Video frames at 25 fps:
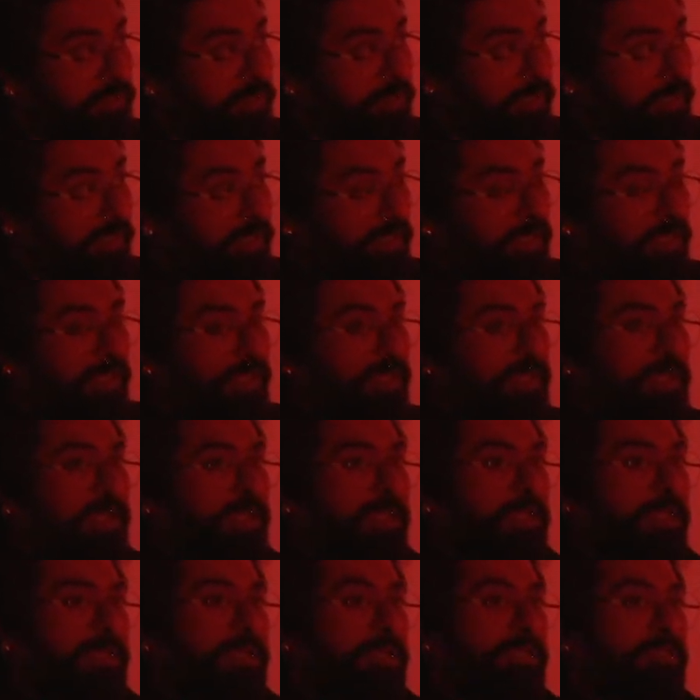So
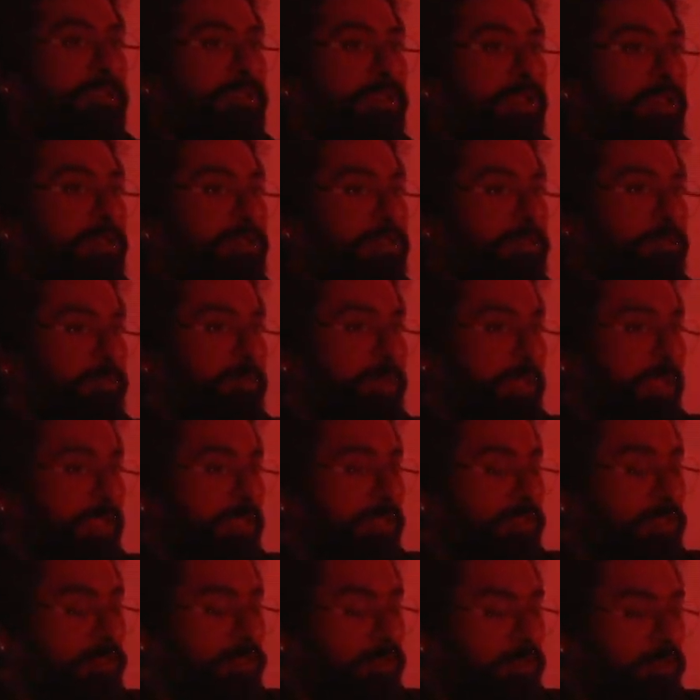I was speaking
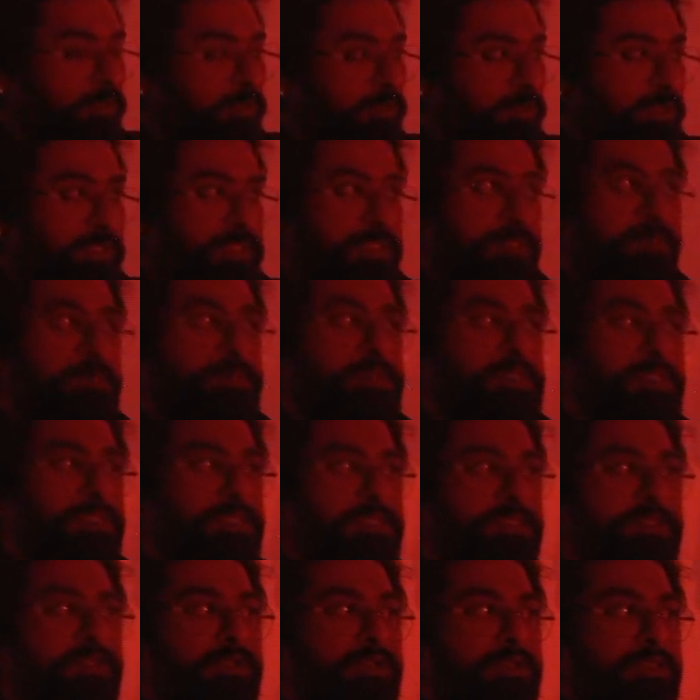to this
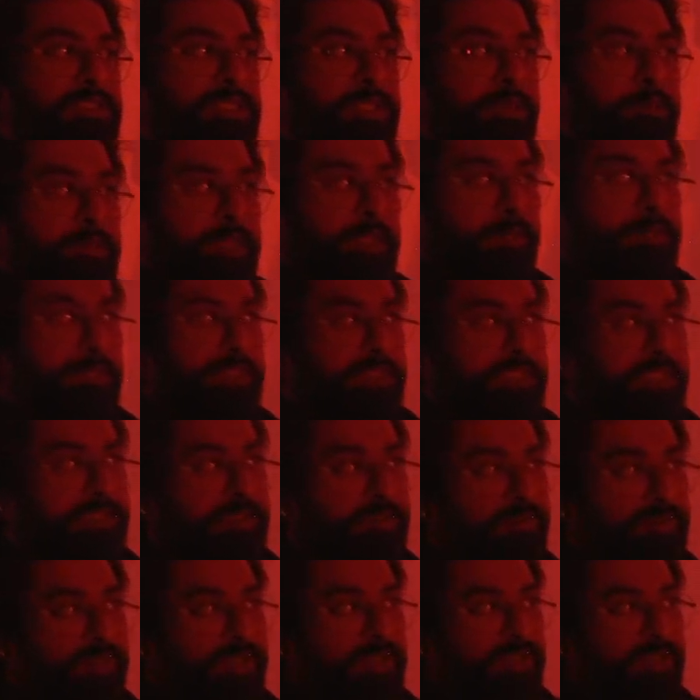person, Samir
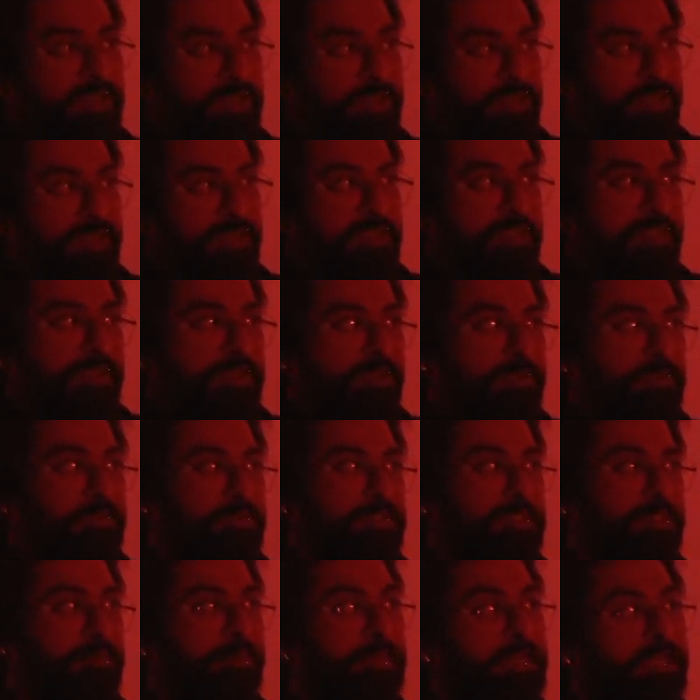Pitalwala, who
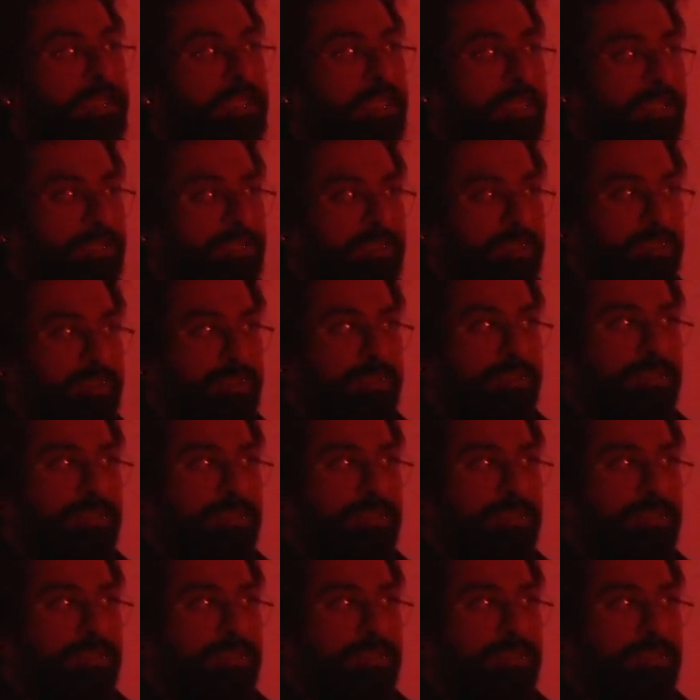is a big data